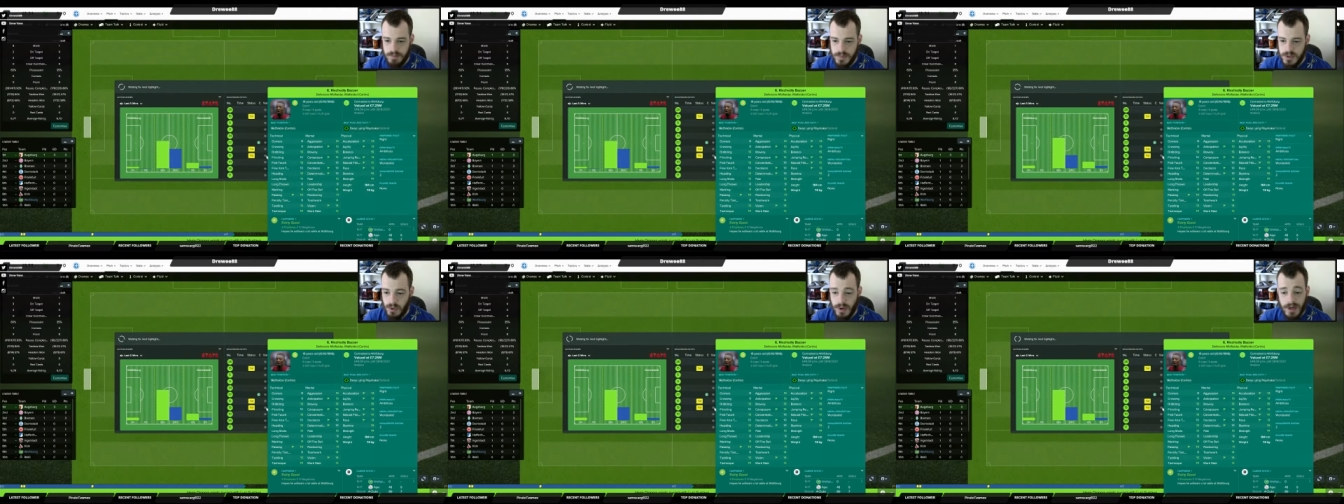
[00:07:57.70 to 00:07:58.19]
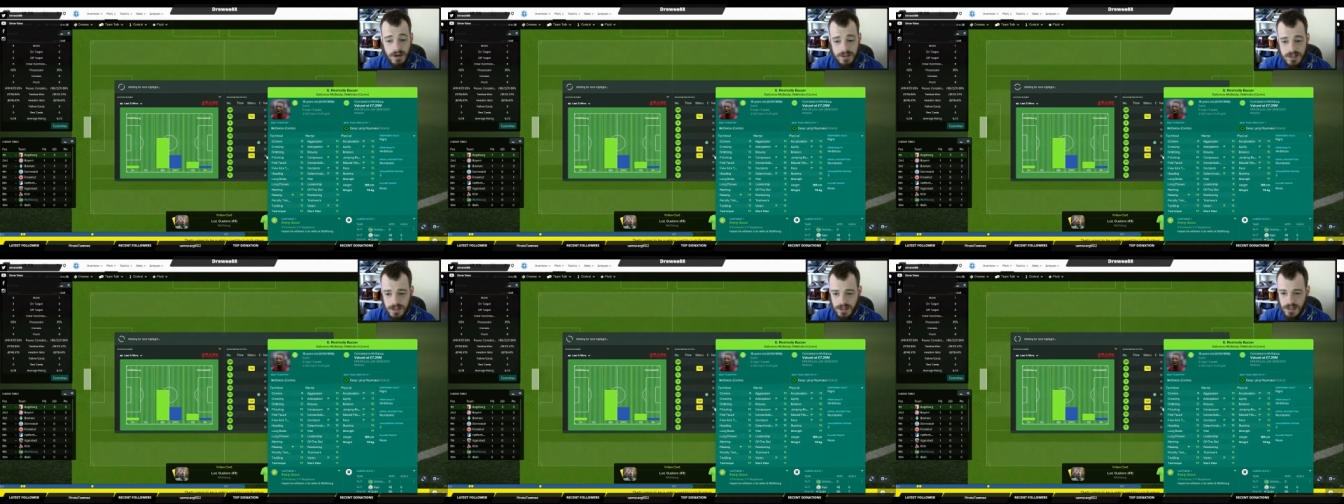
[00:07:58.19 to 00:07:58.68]
So he likes
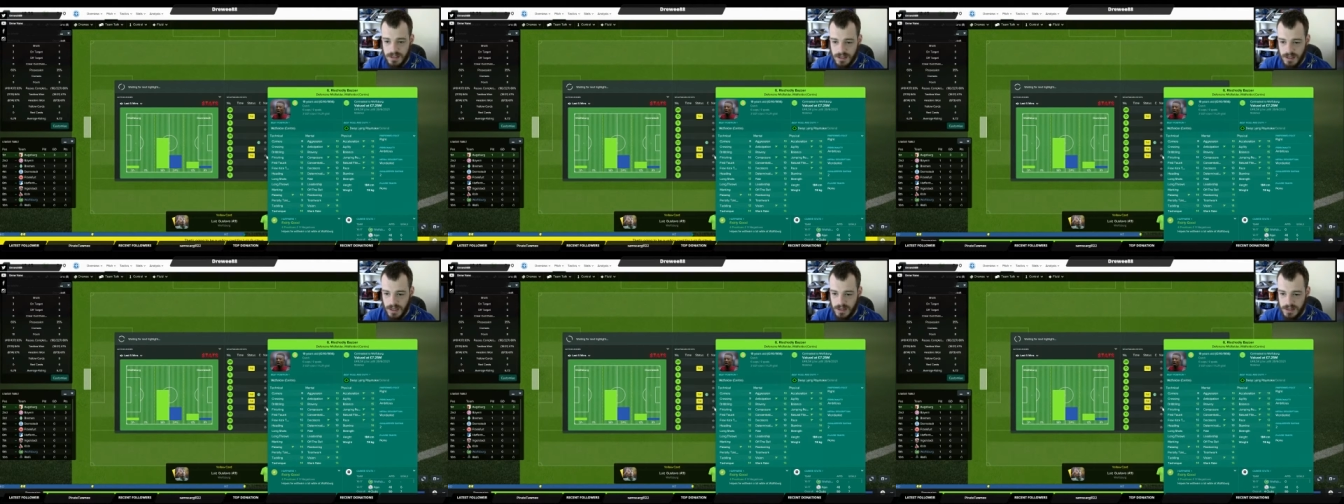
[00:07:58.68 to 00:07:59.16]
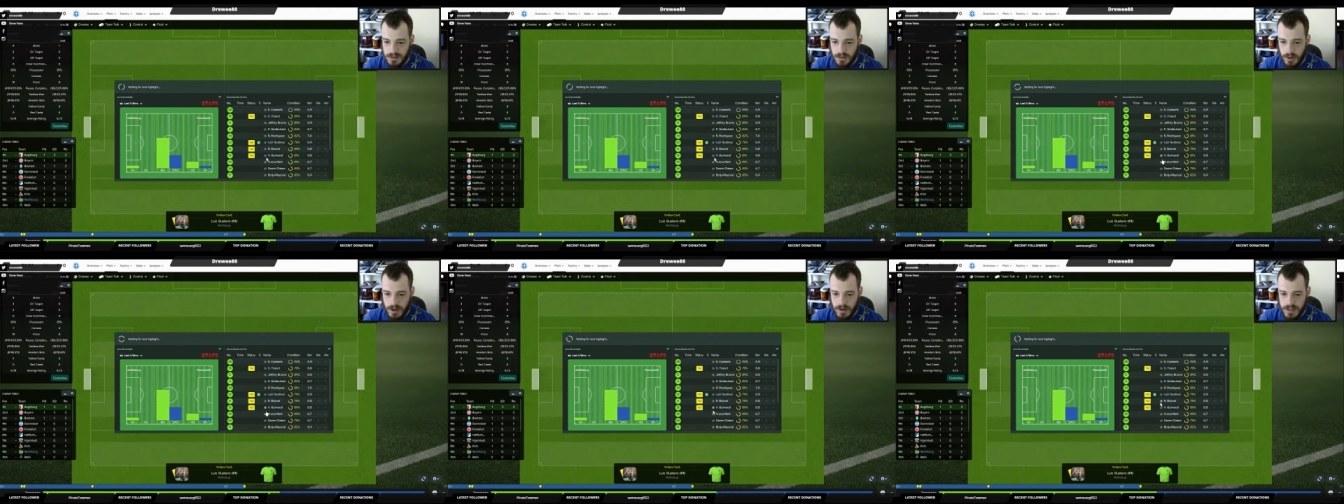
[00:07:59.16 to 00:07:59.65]
it. He's
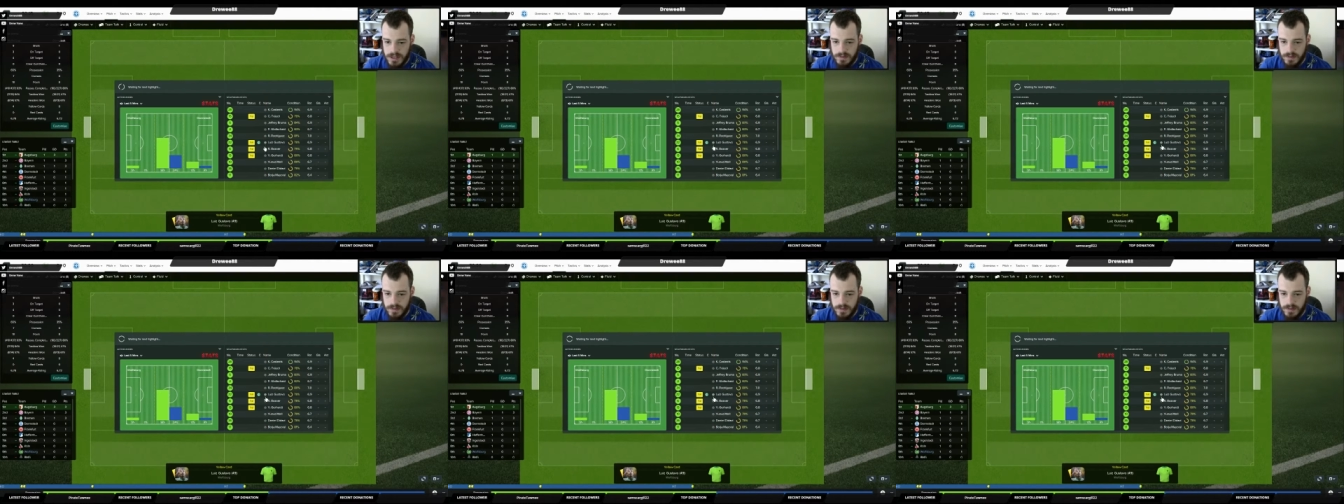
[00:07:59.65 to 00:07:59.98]
quite aggressive.